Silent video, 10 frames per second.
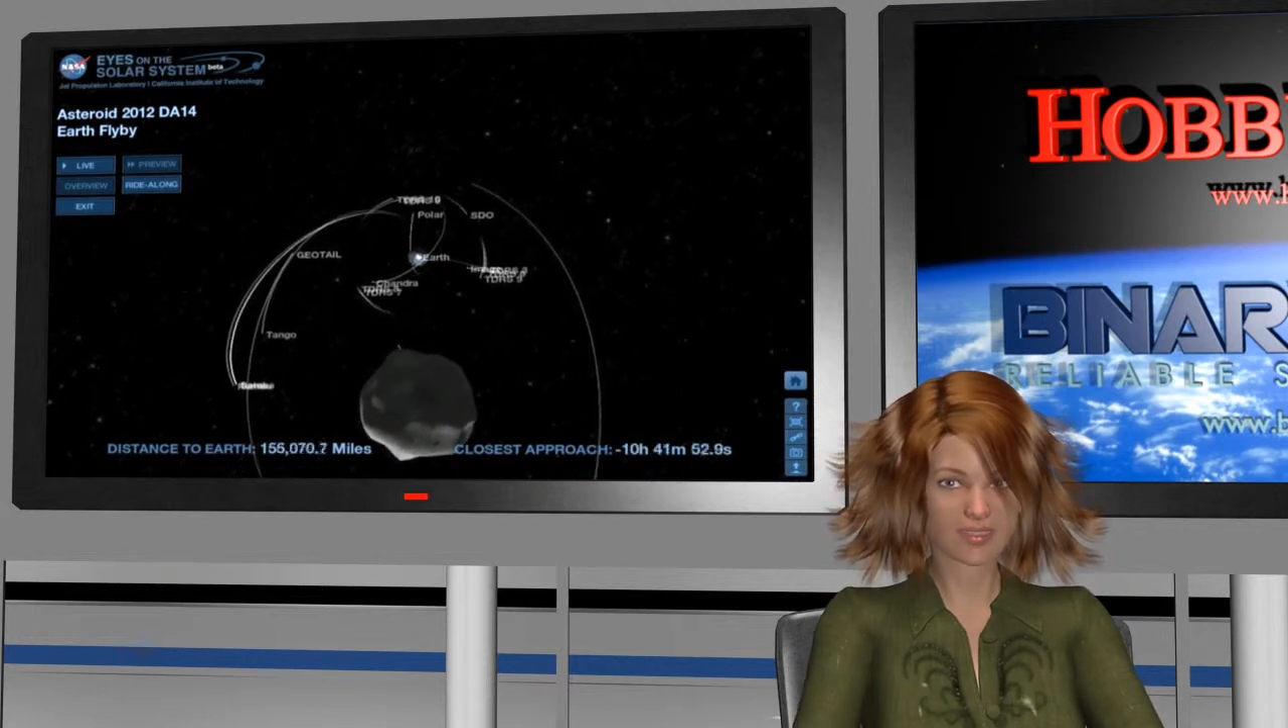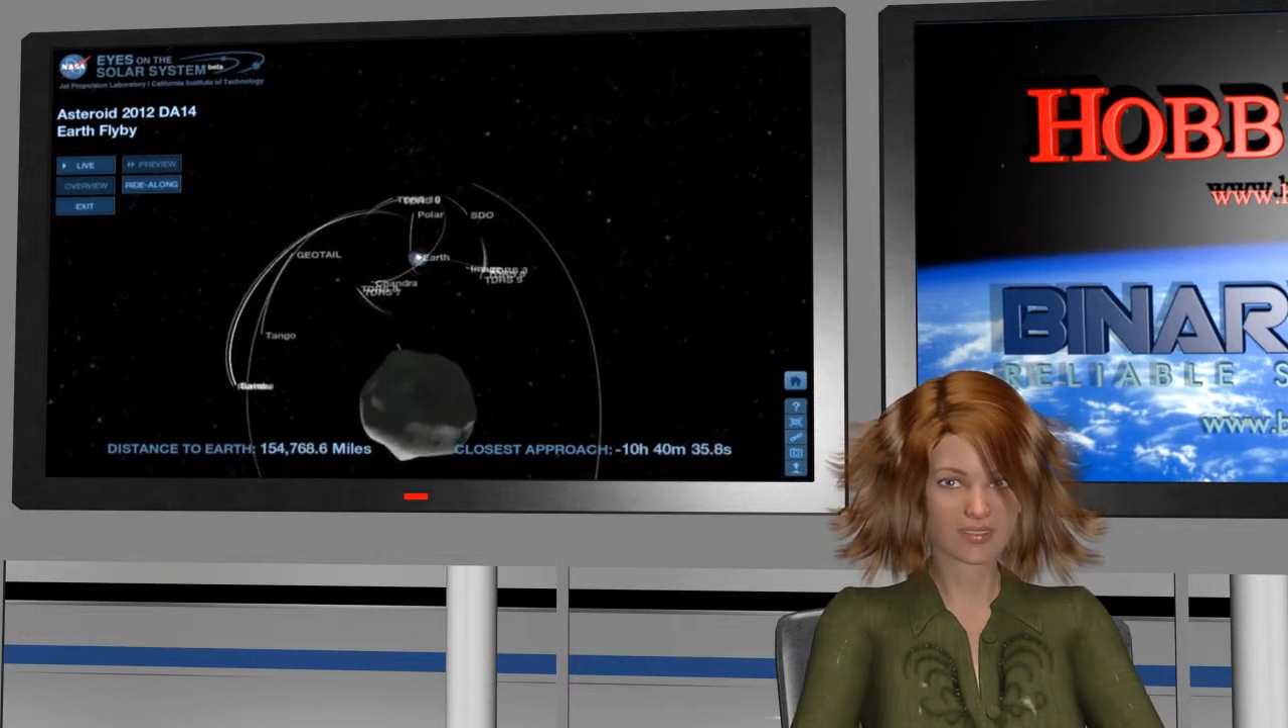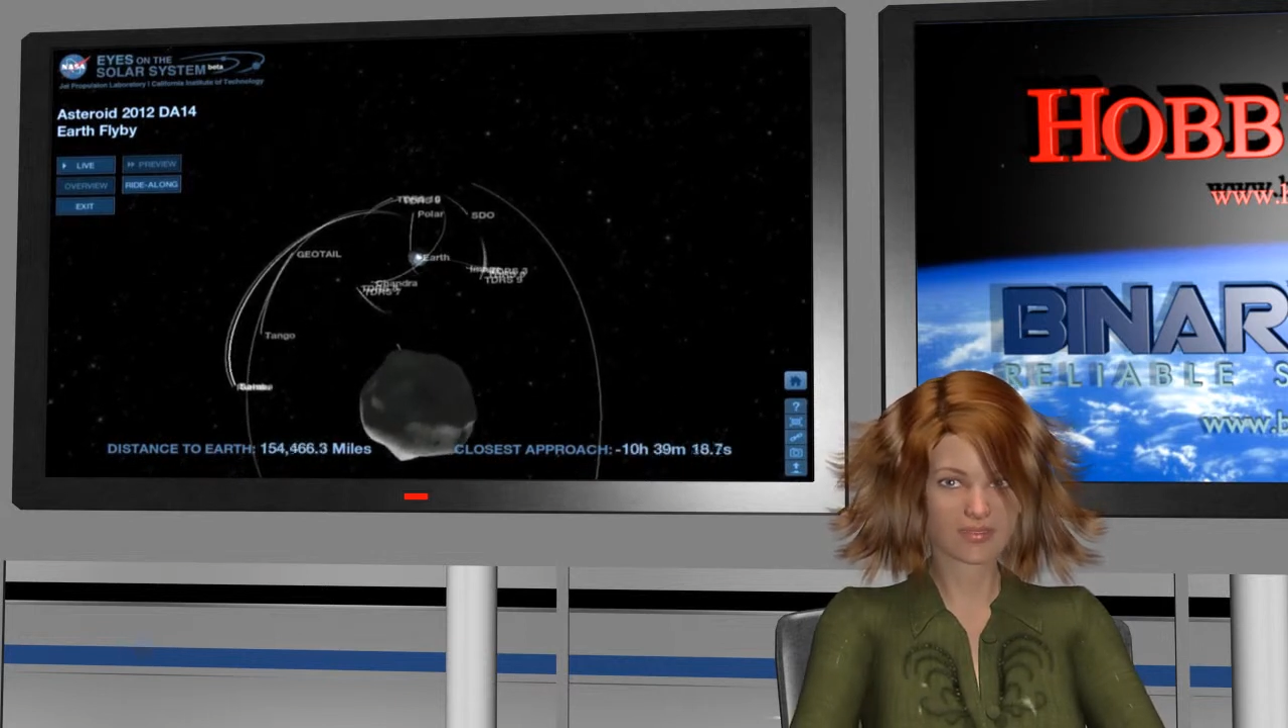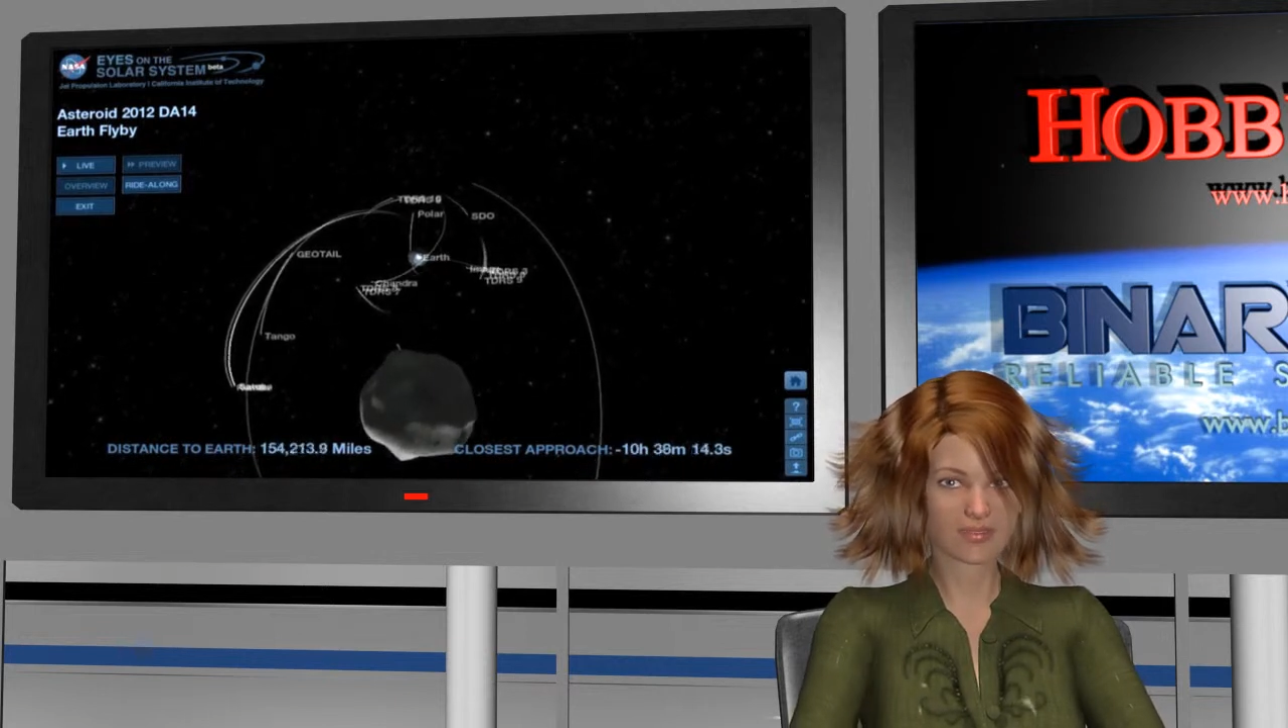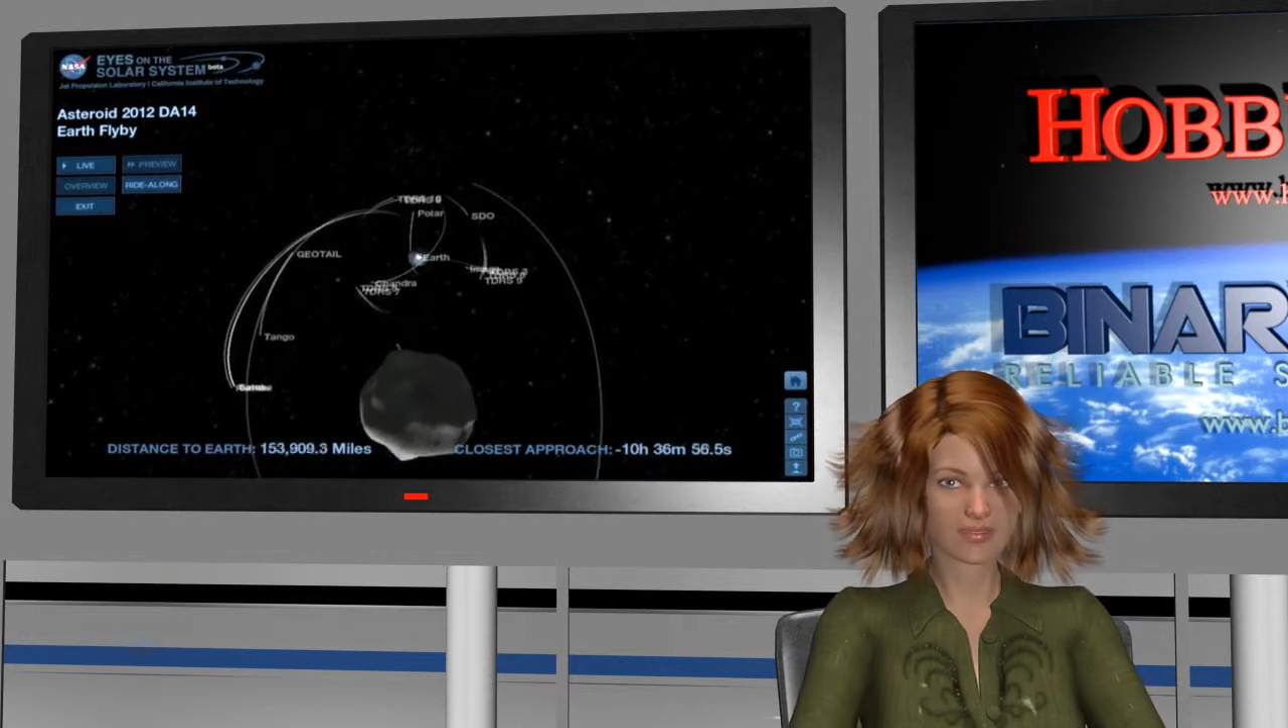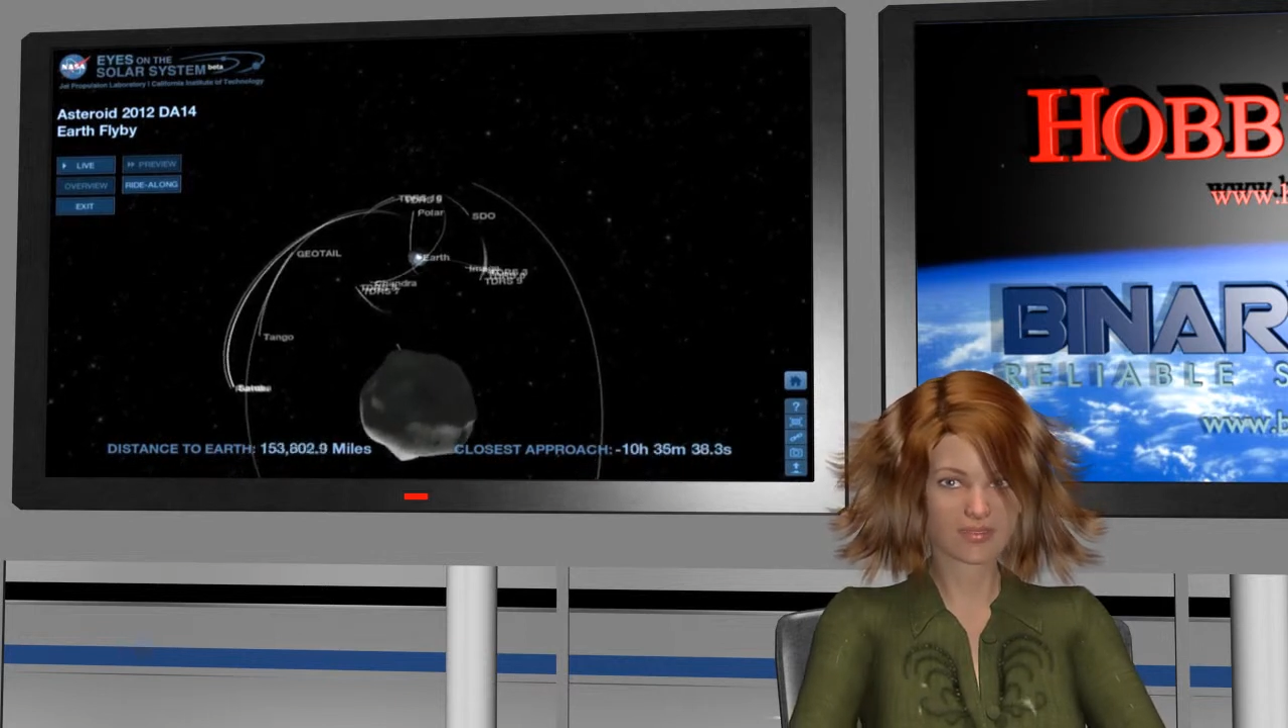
yet.